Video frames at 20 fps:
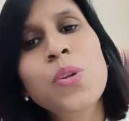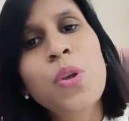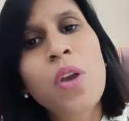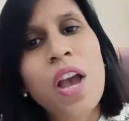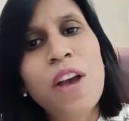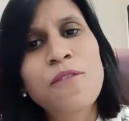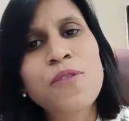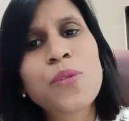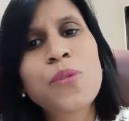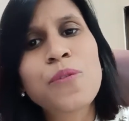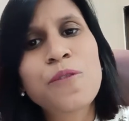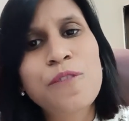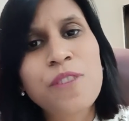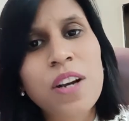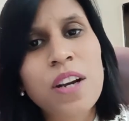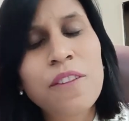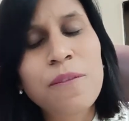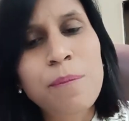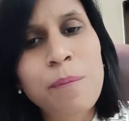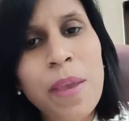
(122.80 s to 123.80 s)
you have to
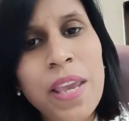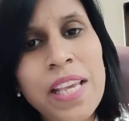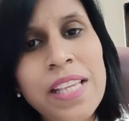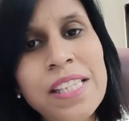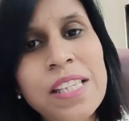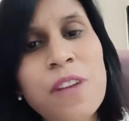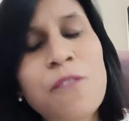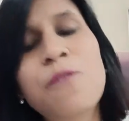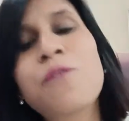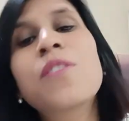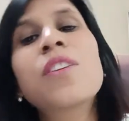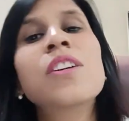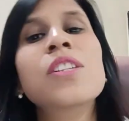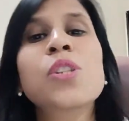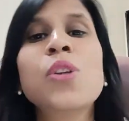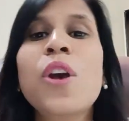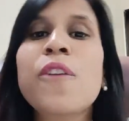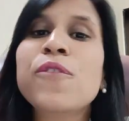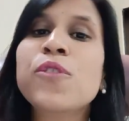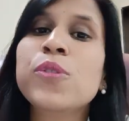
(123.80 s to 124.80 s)
make some words,
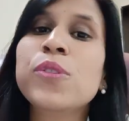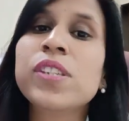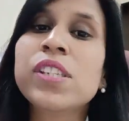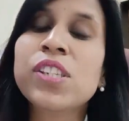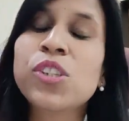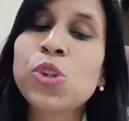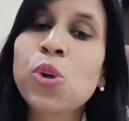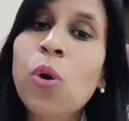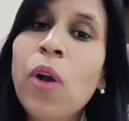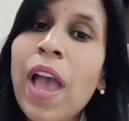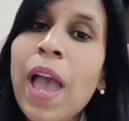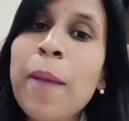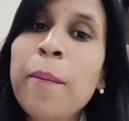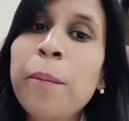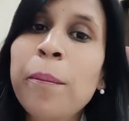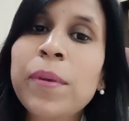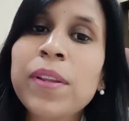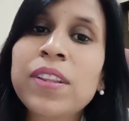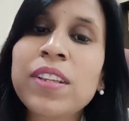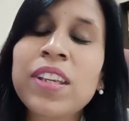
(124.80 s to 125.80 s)
you have to show
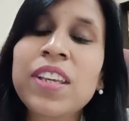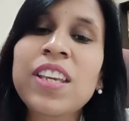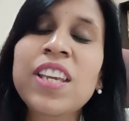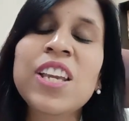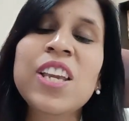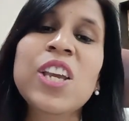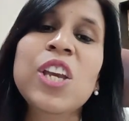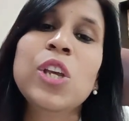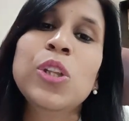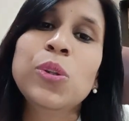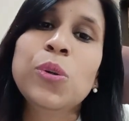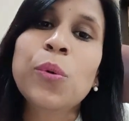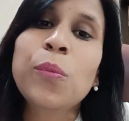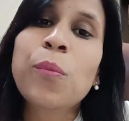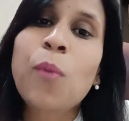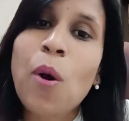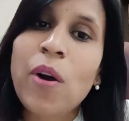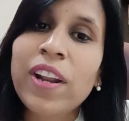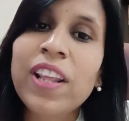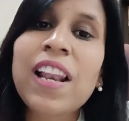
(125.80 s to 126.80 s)
empathy through
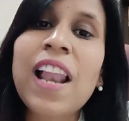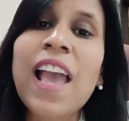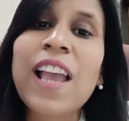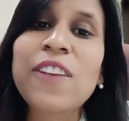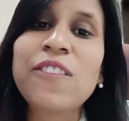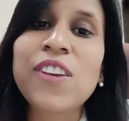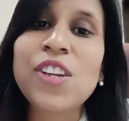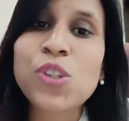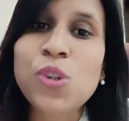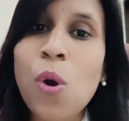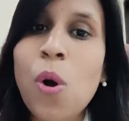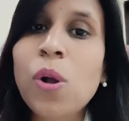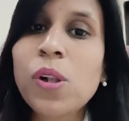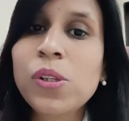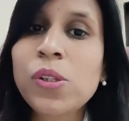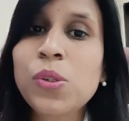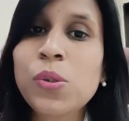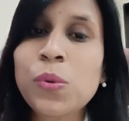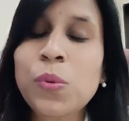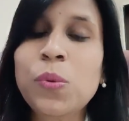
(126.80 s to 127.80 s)
body language
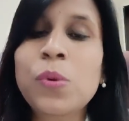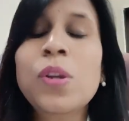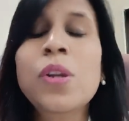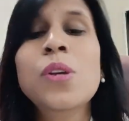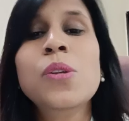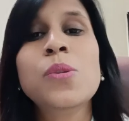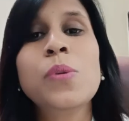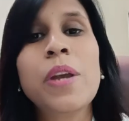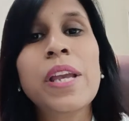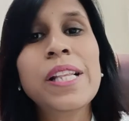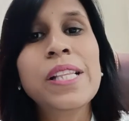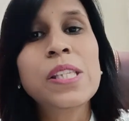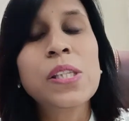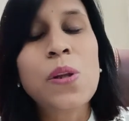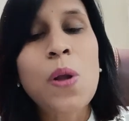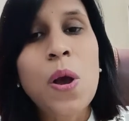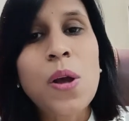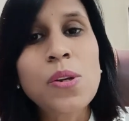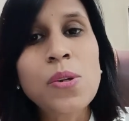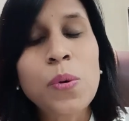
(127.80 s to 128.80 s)
also. So it's
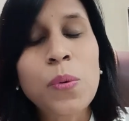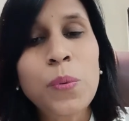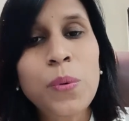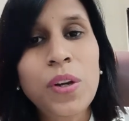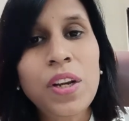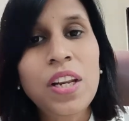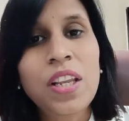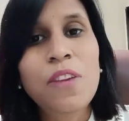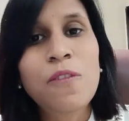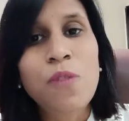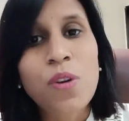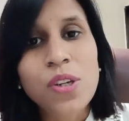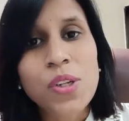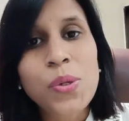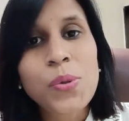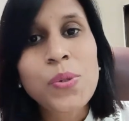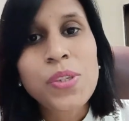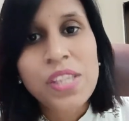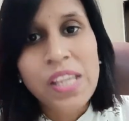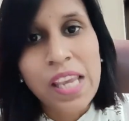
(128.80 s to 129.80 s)
not only what
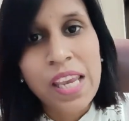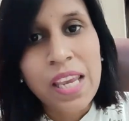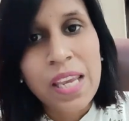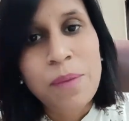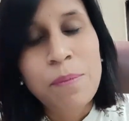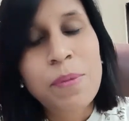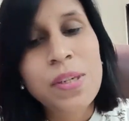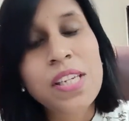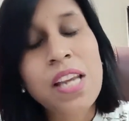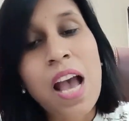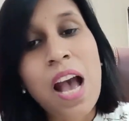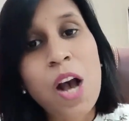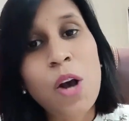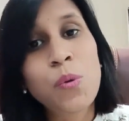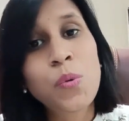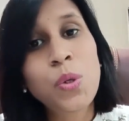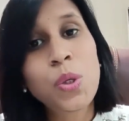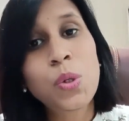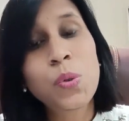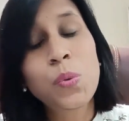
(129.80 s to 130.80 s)
you say but how
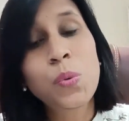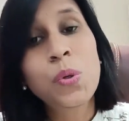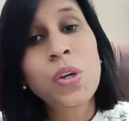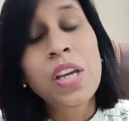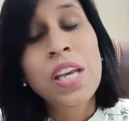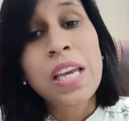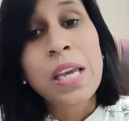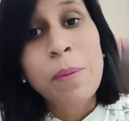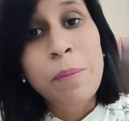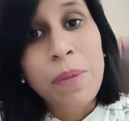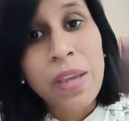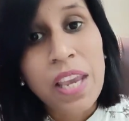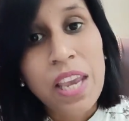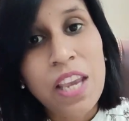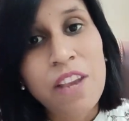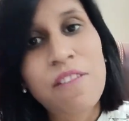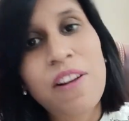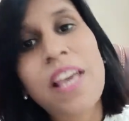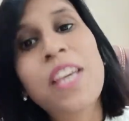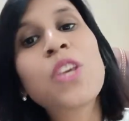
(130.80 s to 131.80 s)
you
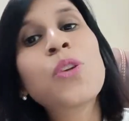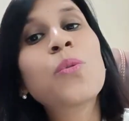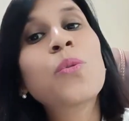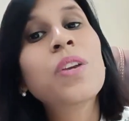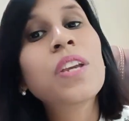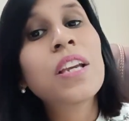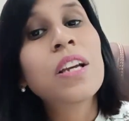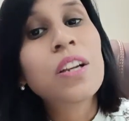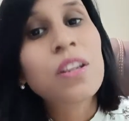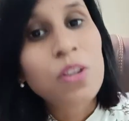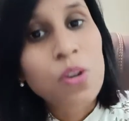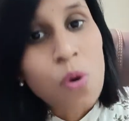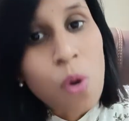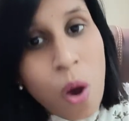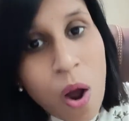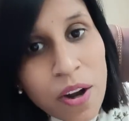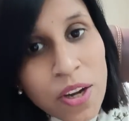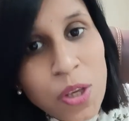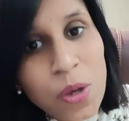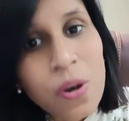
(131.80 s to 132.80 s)
behave, like you
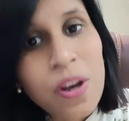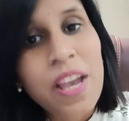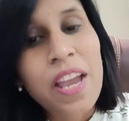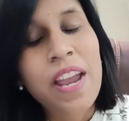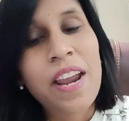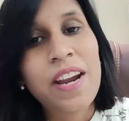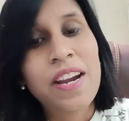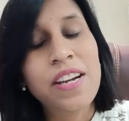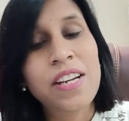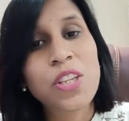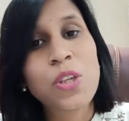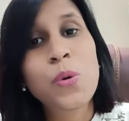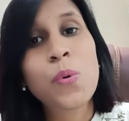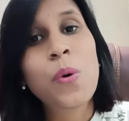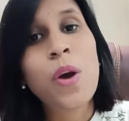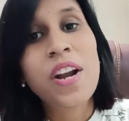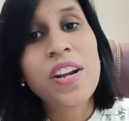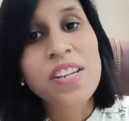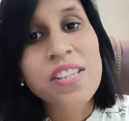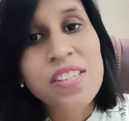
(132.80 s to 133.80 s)
nod your head, you
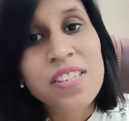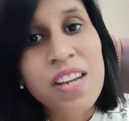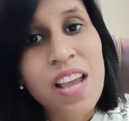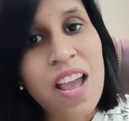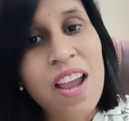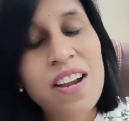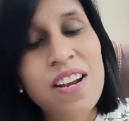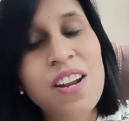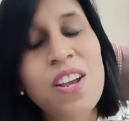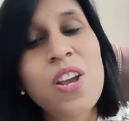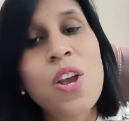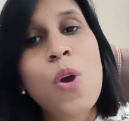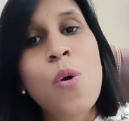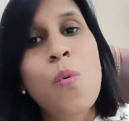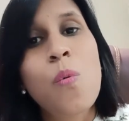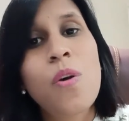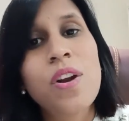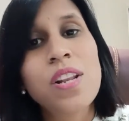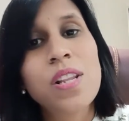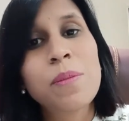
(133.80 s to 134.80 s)
understand
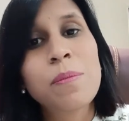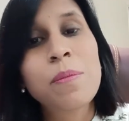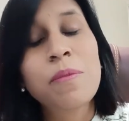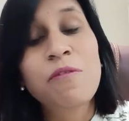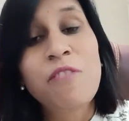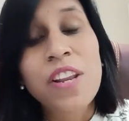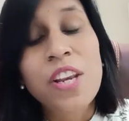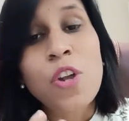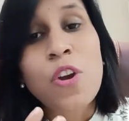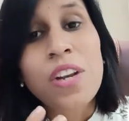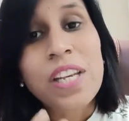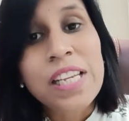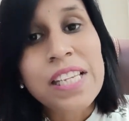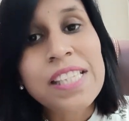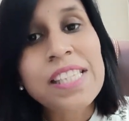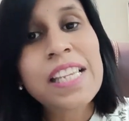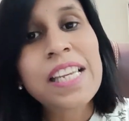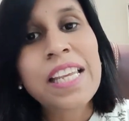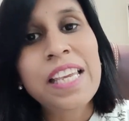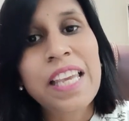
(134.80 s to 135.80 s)
what the when you're
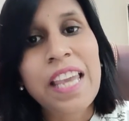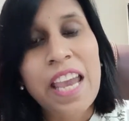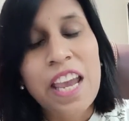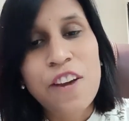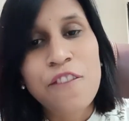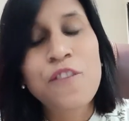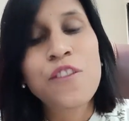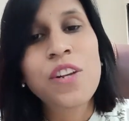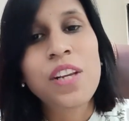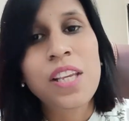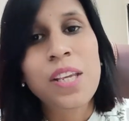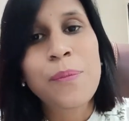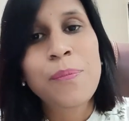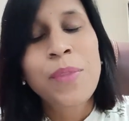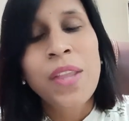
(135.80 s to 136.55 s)
listening carefully,